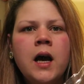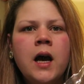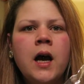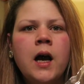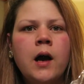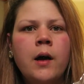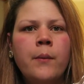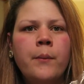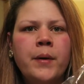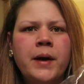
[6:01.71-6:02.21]

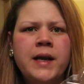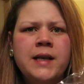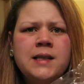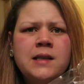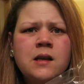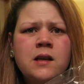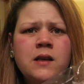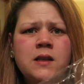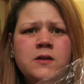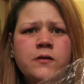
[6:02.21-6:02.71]
Um, but I
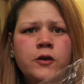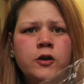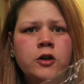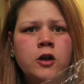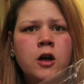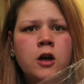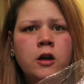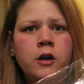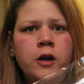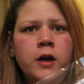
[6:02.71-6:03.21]
saw this for a
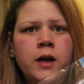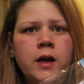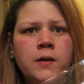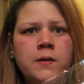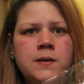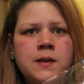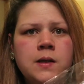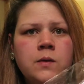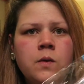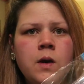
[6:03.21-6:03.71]
dollar and I
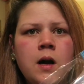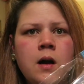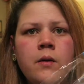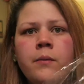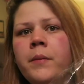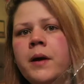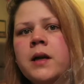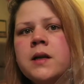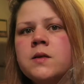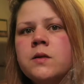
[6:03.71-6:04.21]
was like, well,
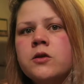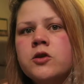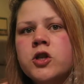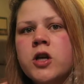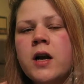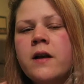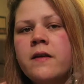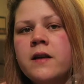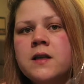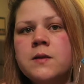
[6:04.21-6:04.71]
might as well
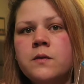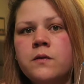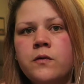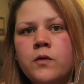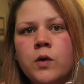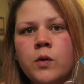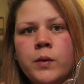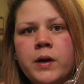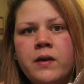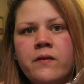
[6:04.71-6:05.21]
try this
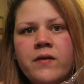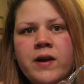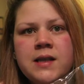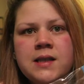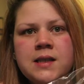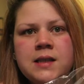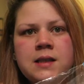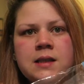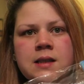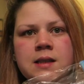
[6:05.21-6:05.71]
before we
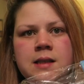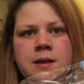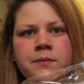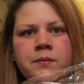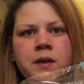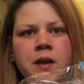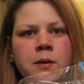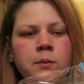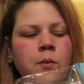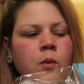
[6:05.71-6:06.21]
invest into
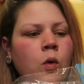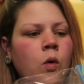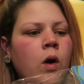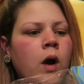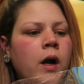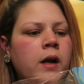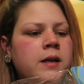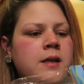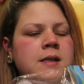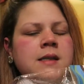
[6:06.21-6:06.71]
something
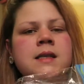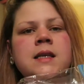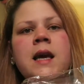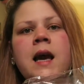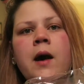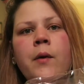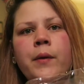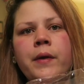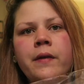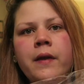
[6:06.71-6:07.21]
more to see
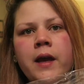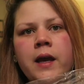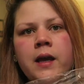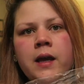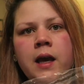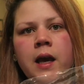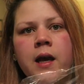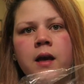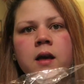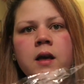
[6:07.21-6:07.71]
how we
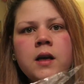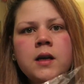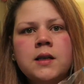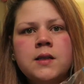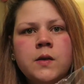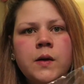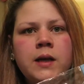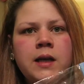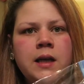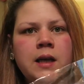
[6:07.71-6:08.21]
like it.
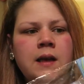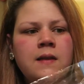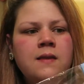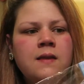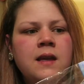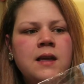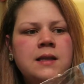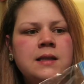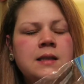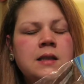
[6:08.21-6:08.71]
So I did
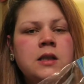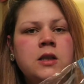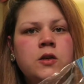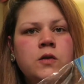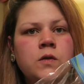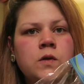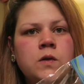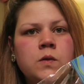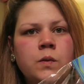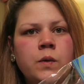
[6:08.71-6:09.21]
get this to
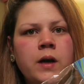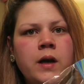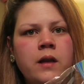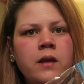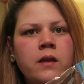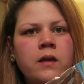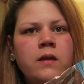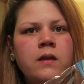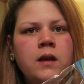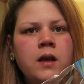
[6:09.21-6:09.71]
use
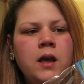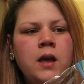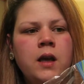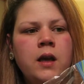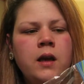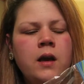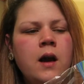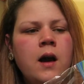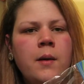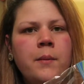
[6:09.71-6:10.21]
with
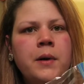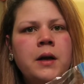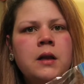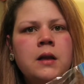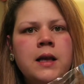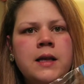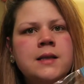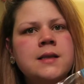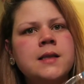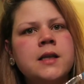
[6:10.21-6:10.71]
the um,
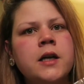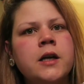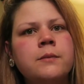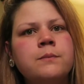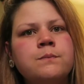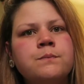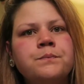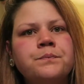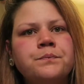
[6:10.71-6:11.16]
cleanser.